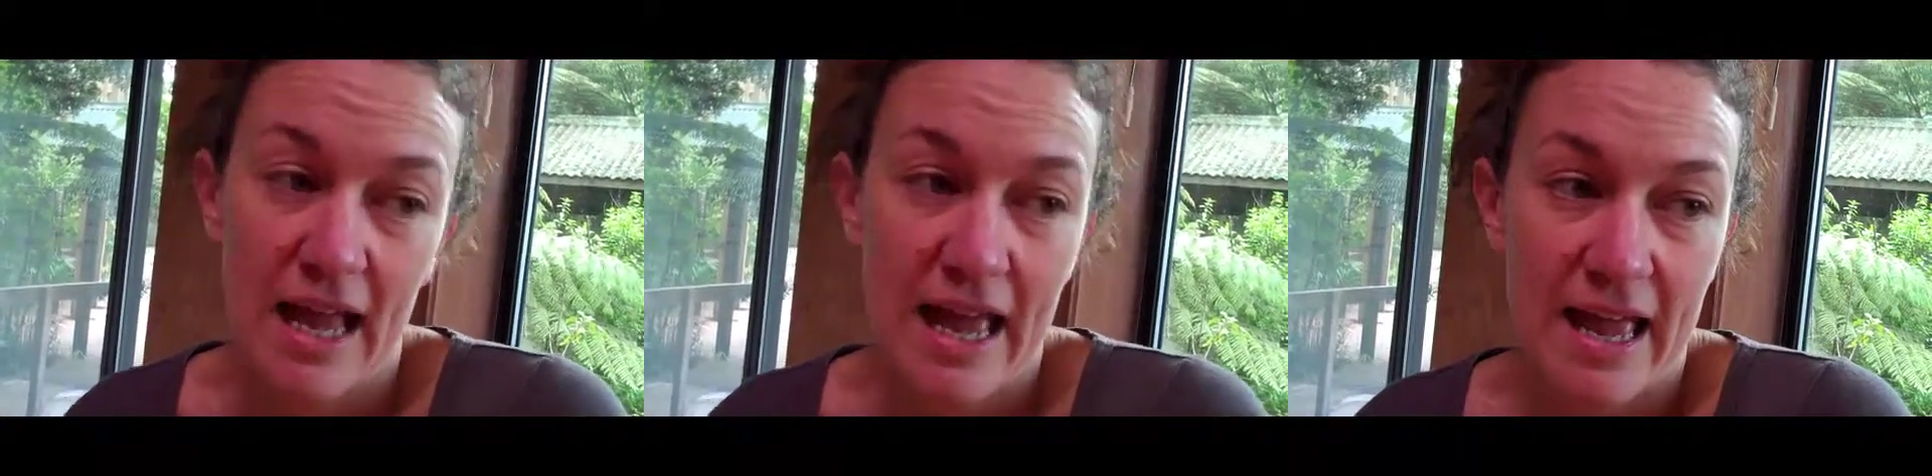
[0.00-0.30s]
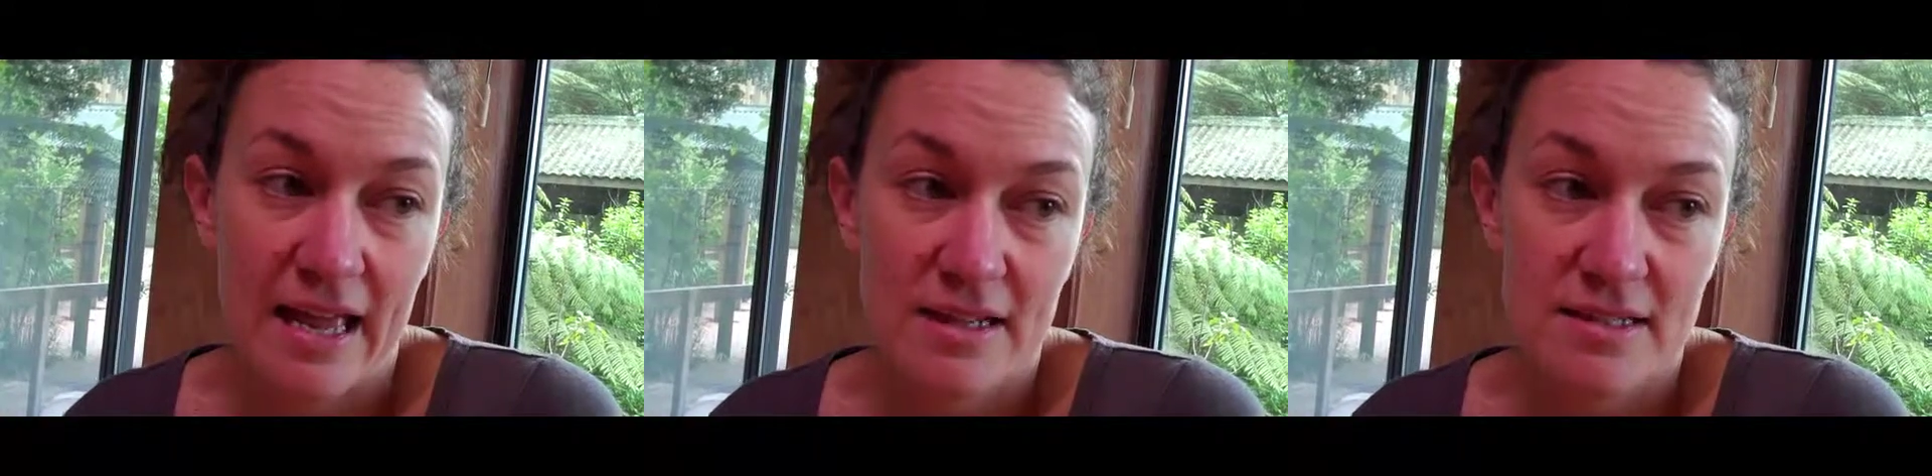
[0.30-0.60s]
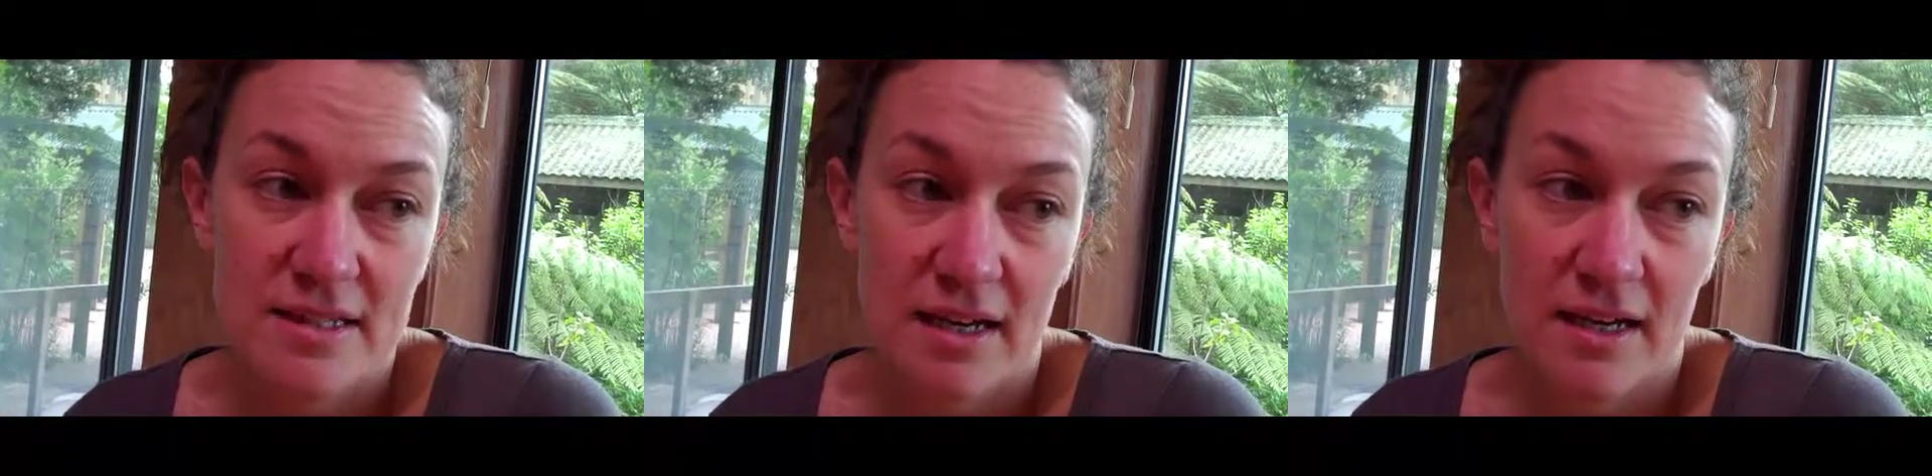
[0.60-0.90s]
And
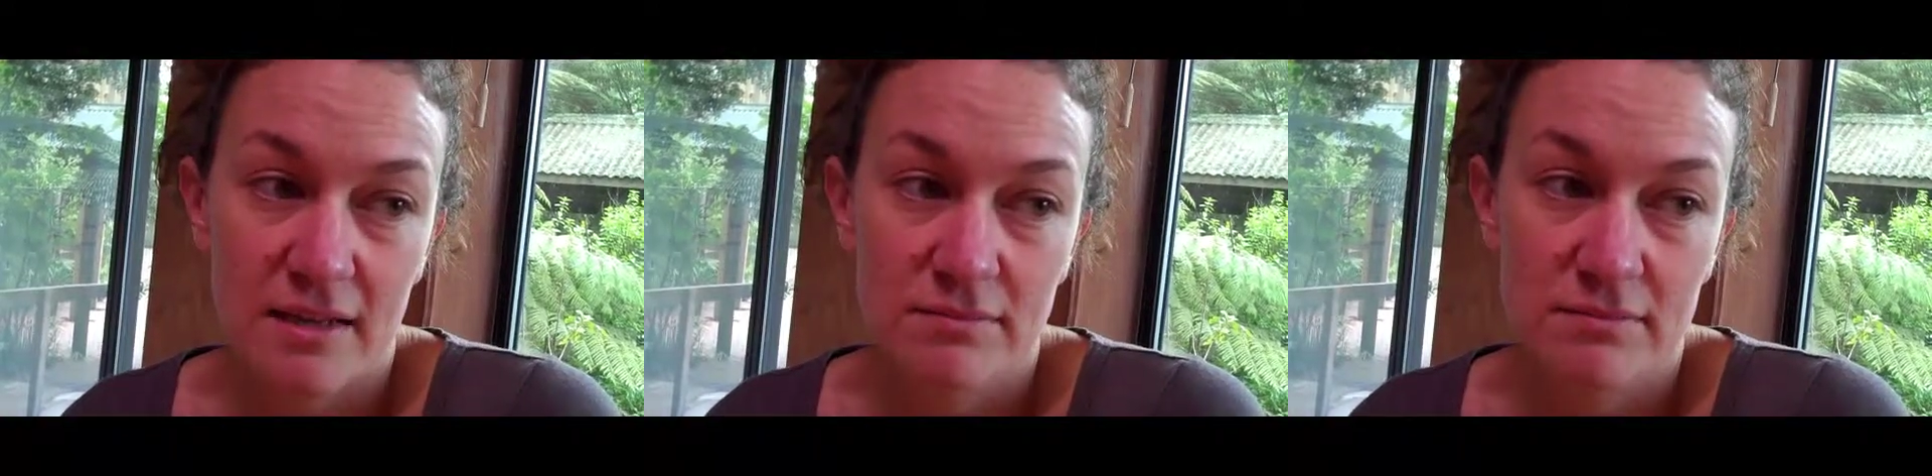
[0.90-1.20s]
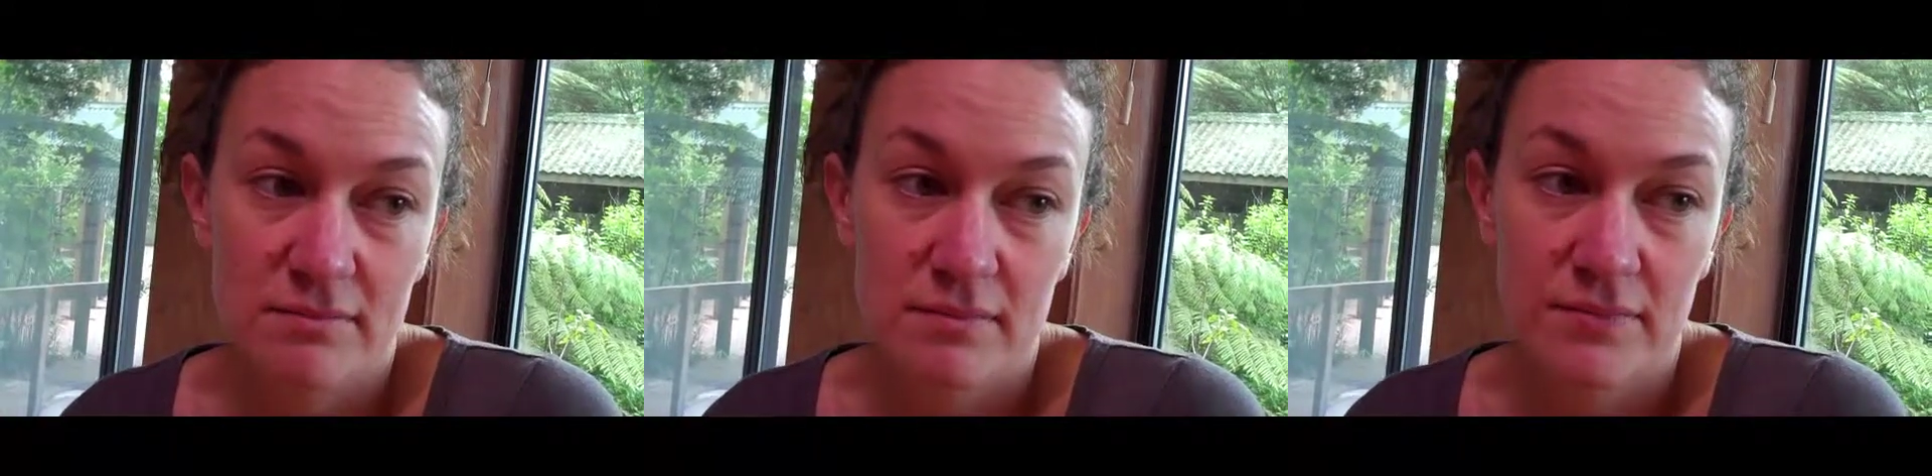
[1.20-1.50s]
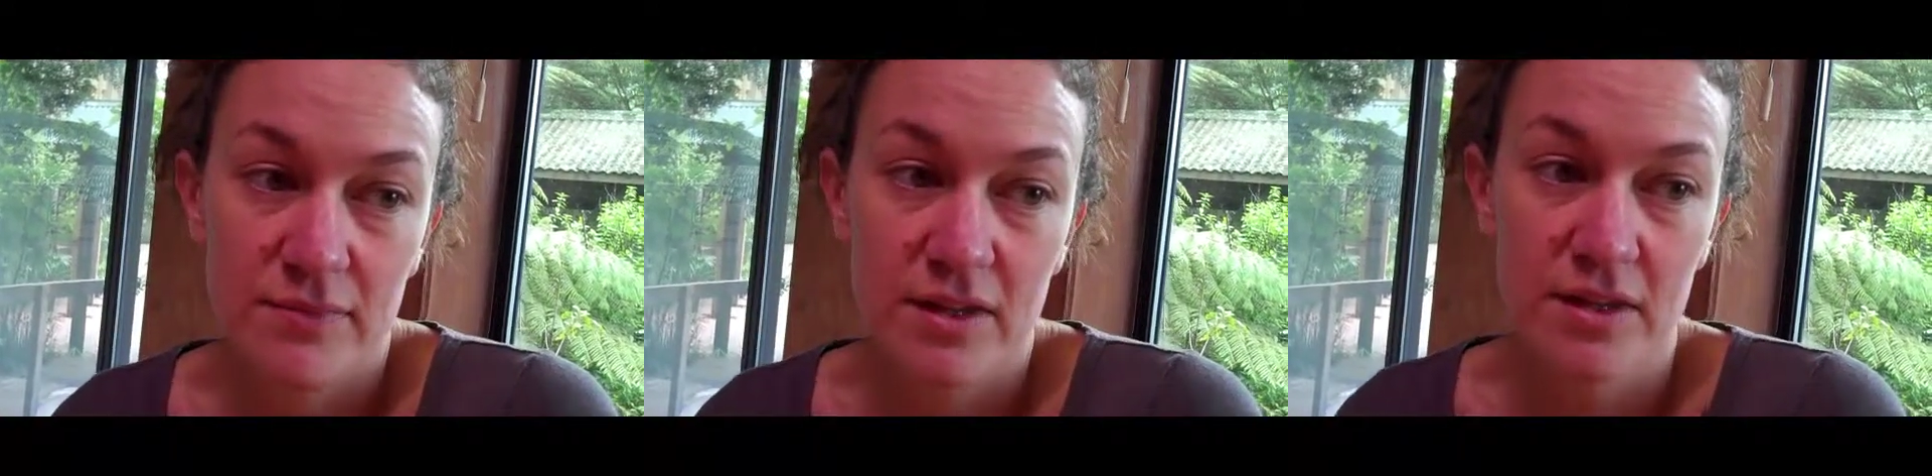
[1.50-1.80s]

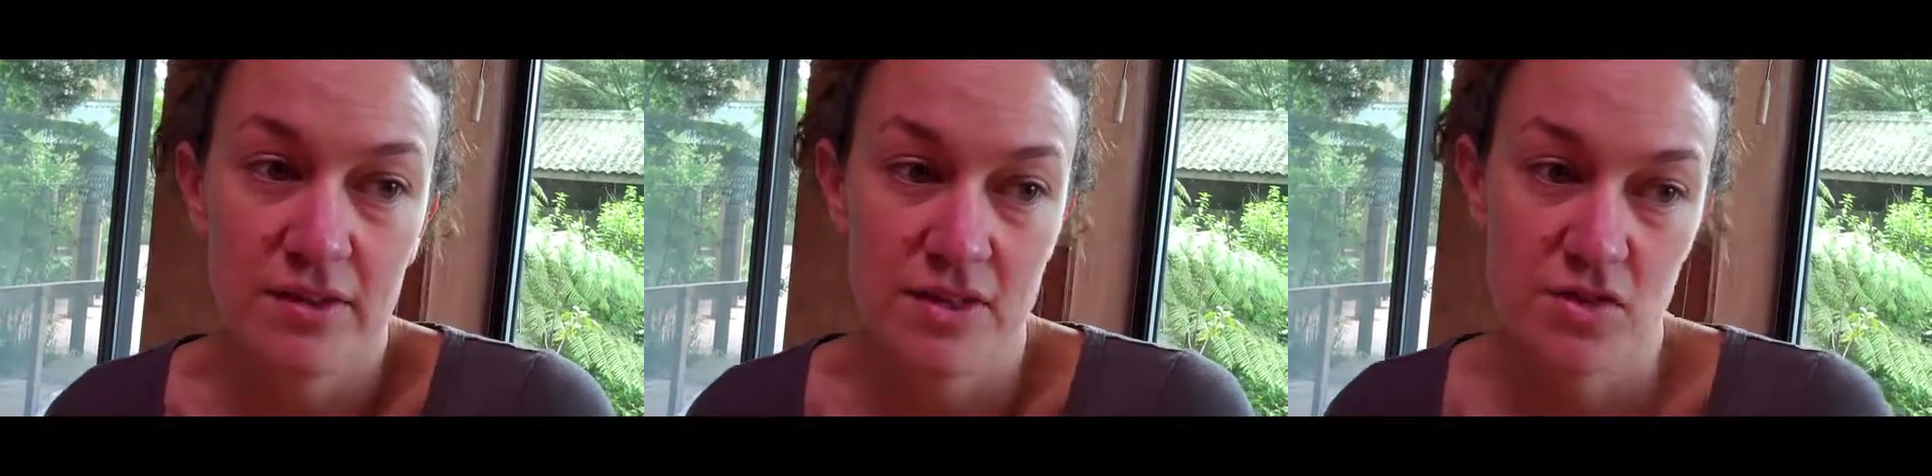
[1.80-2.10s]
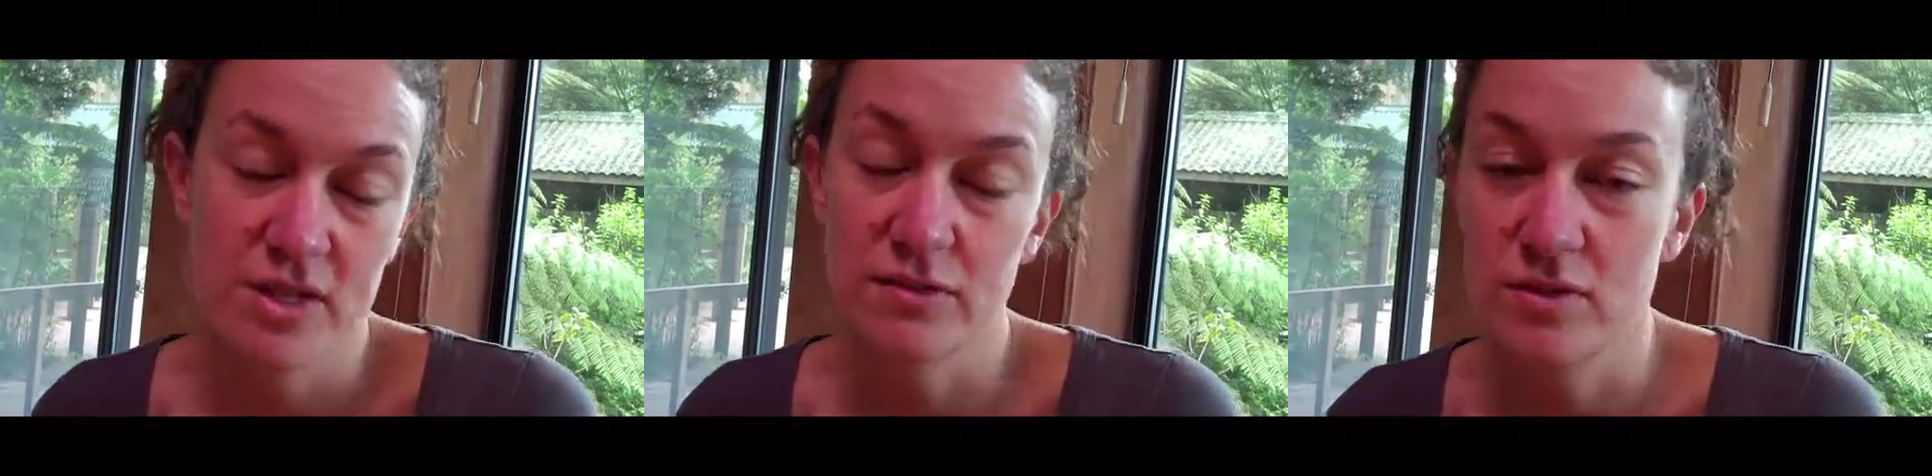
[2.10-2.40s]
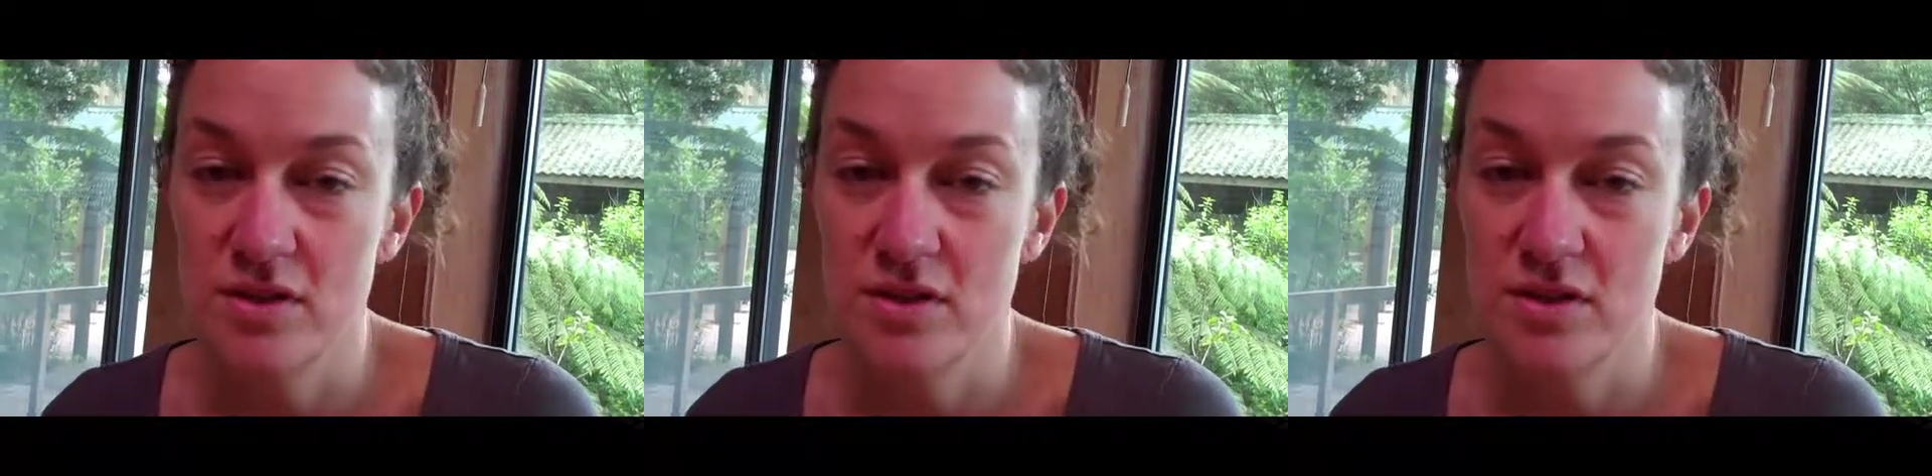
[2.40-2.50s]
the stressful